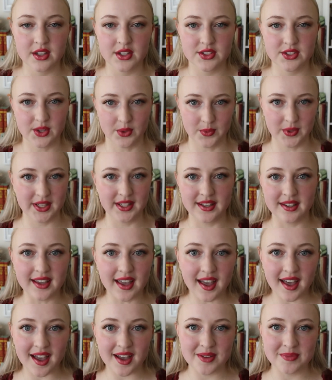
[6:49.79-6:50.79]
So when he
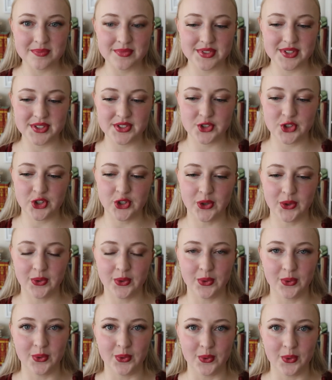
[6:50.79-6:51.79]
comes
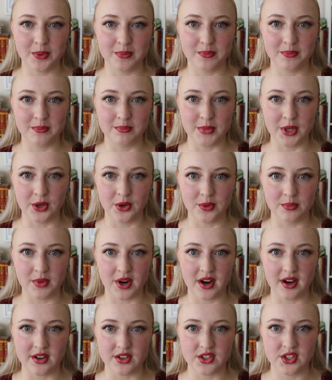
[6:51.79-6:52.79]
to
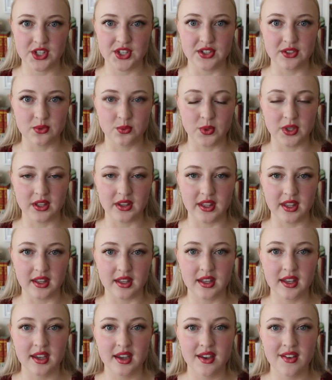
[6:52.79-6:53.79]
Middlemarch, he's really